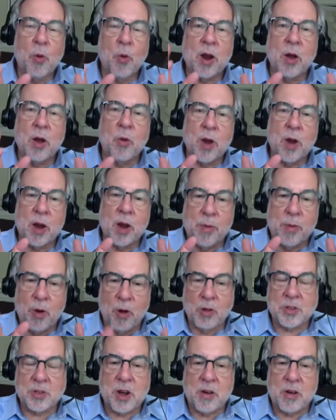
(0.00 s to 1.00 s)
What
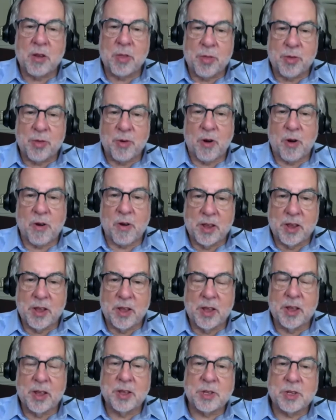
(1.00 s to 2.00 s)
upholds our authority
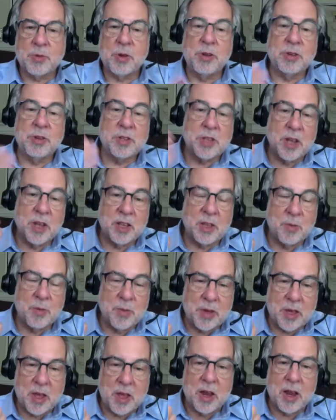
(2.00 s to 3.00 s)
is what you said at the
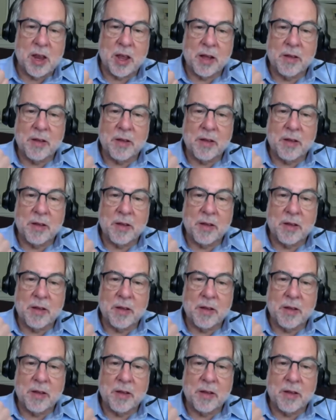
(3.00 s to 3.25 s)
beginning.